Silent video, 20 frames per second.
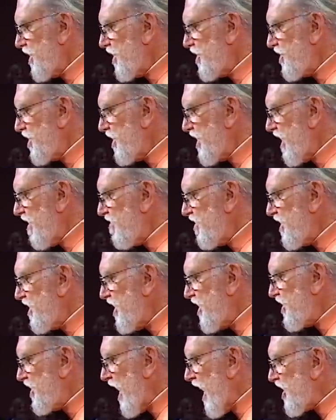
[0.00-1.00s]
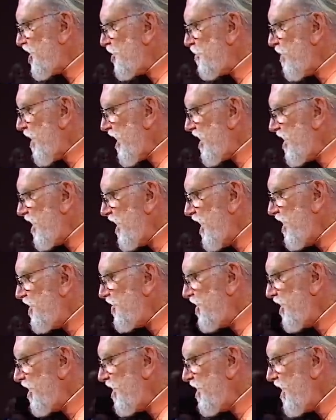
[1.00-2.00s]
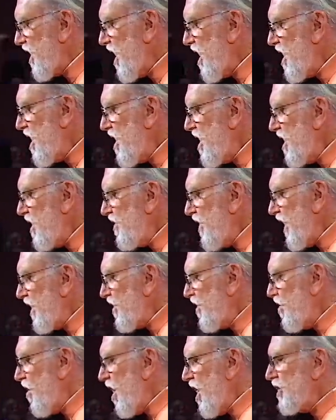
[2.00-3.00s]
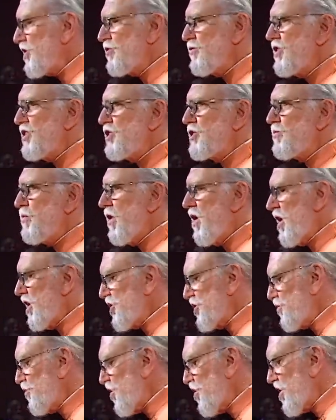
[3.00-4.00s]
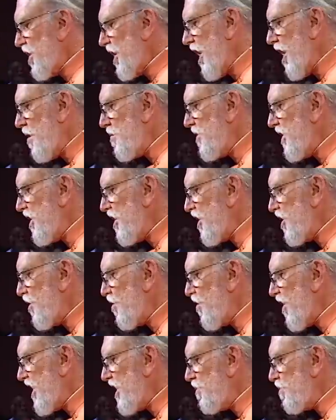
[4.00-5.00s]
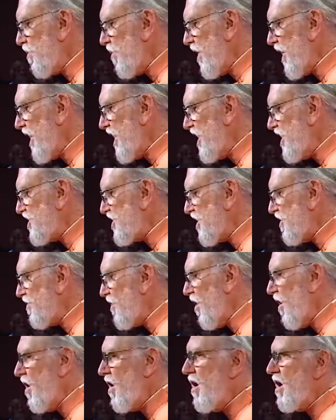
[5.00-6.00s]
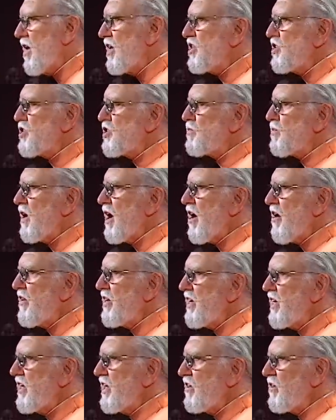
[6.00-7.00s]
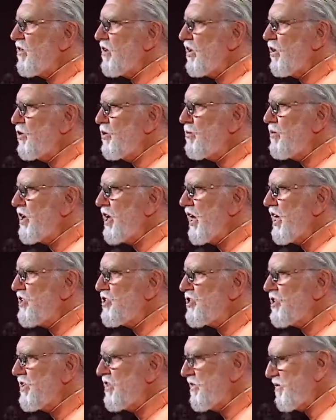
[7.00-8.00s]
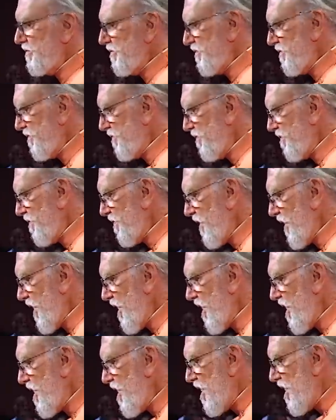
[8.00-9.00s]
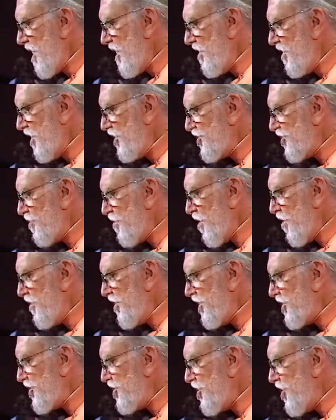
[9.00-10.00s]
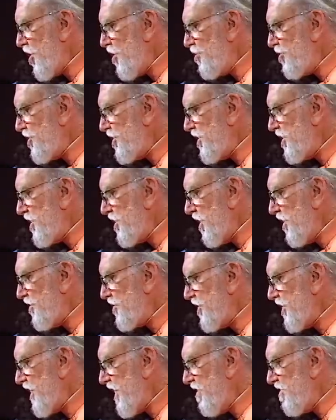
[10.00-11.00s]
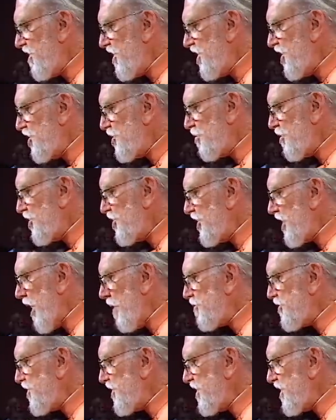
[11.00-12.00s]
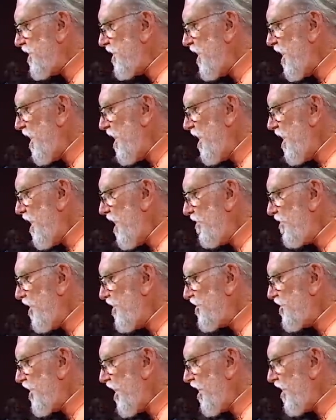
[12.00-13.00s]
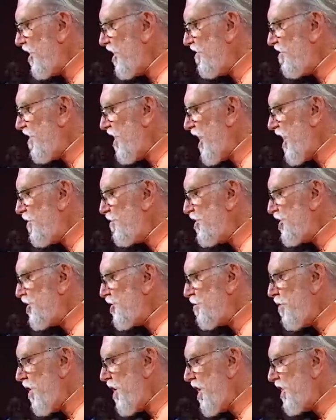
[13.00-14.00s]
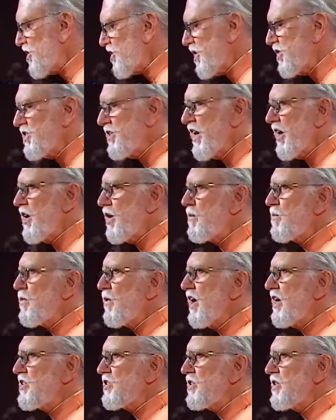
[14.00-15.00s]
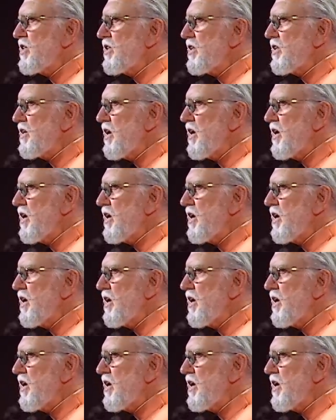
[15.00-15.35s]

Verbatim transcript: is the devotee's expectation that God's response will come in a great blaze of awe inspiring inner illumination. This erroneous notion dulls the devotee's perception of the subtle divine responses that are present